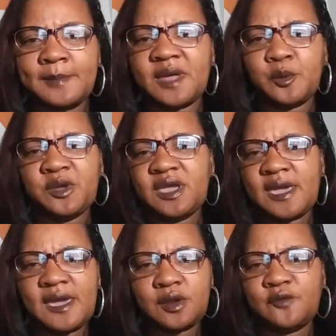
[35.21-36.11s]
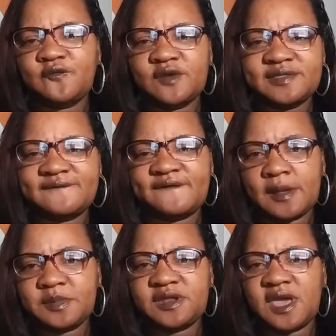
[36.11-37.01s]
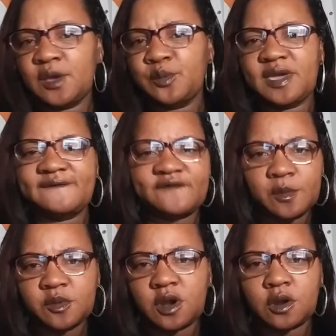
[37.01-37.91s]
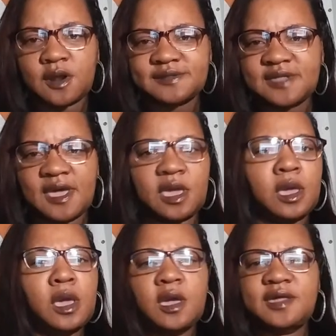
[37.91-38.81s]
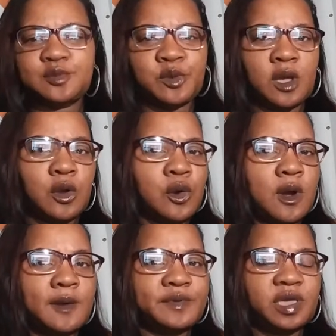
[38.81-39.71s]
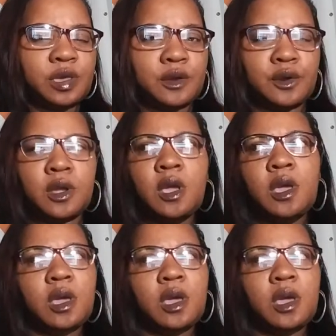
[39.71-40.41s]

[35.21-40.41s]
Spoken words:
Like we ain't had no friends and family day. We ain't filming on our site because we gonna go over here.